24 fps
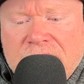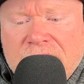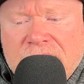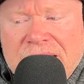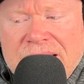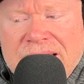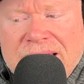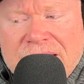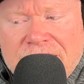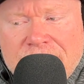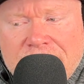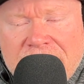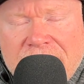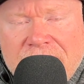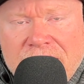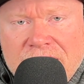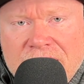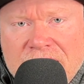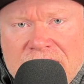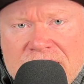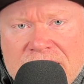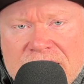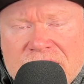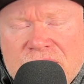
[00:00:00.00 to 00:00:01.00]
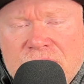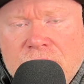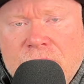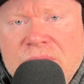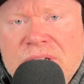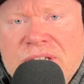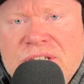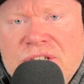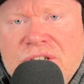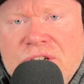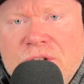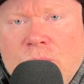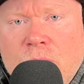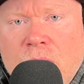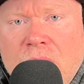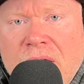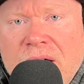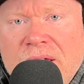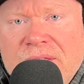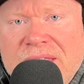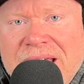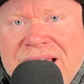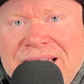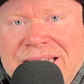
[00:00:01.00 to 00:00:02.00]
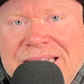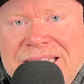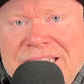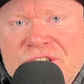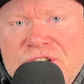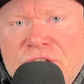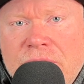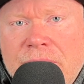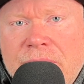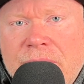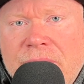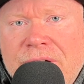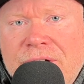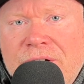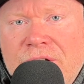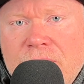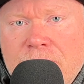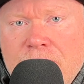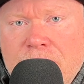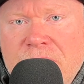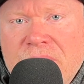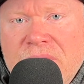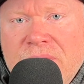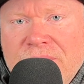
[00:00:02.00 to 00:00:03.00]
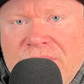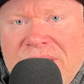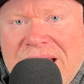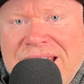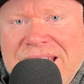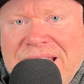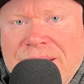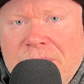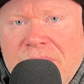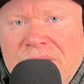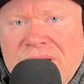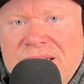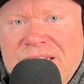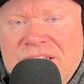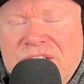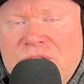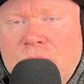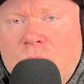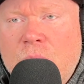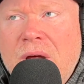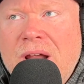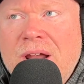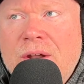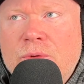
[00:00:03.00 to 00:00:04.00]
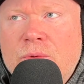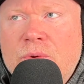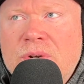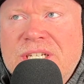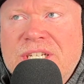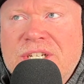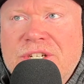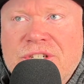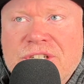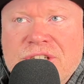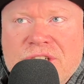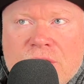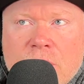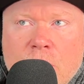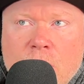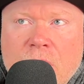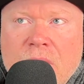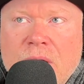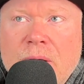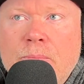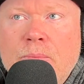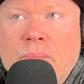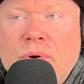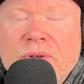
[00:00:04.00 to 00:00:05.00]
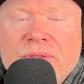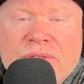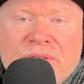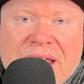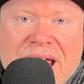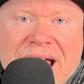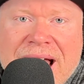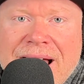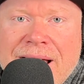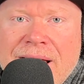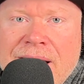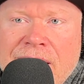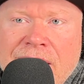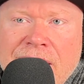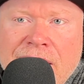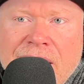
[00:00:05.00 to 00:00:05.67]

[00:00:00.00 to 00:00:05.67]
Email list, the reason you want that lead generator to build that email list, the reason you just don't want to put that